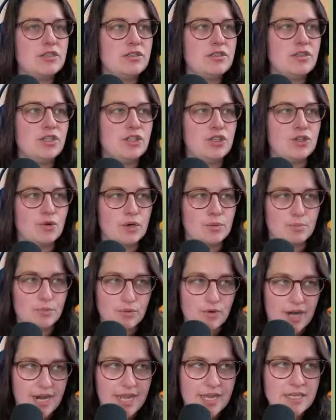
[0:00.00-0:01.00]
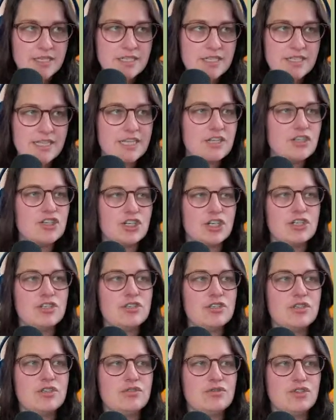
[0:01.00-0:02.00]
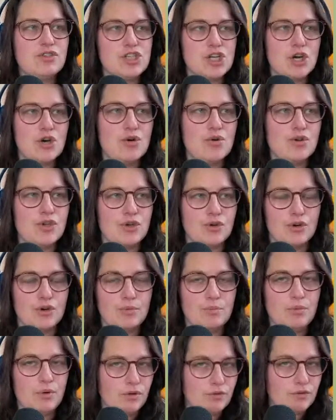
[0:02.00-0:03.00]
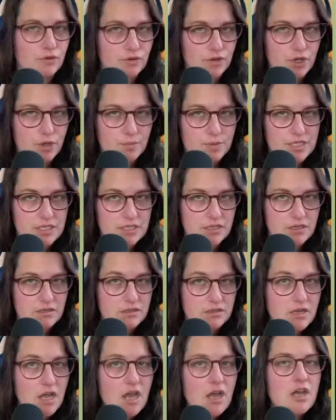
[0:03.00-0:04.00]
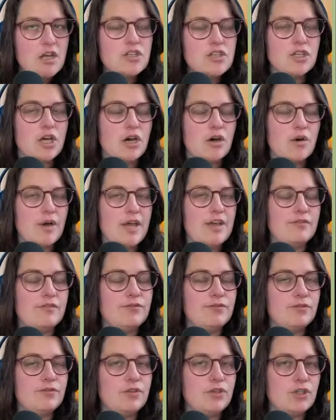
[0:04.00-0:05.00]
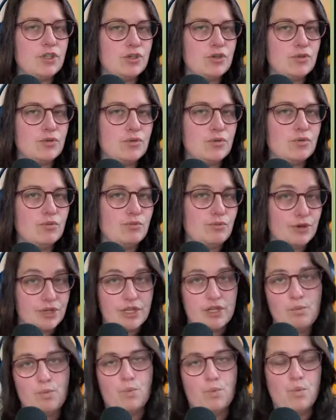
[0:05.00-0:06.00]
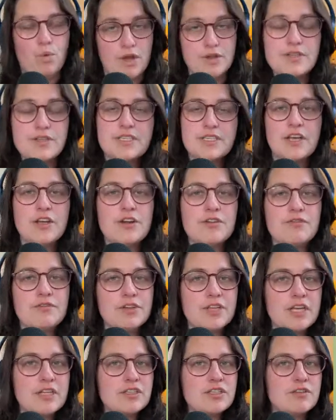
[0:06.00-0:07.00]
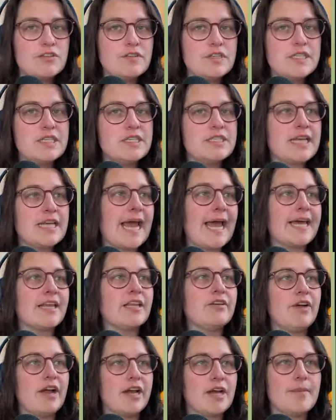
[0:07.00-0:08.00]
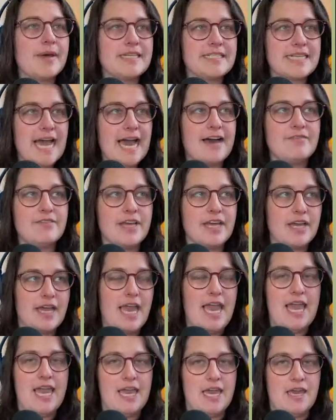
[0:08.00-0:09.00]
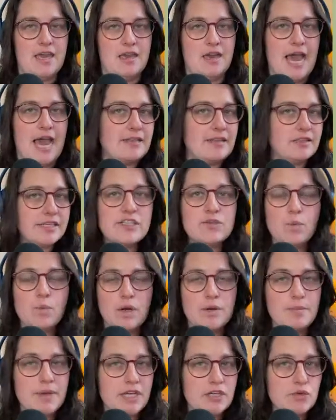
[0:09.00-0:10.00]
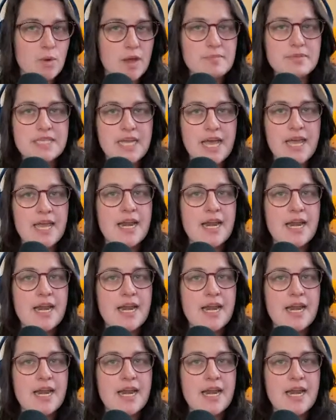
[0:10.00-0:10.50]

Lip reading: your brand. They just show your portfolio pieces. So if you really want to sell your freelance services, I highly recommend having at least one page website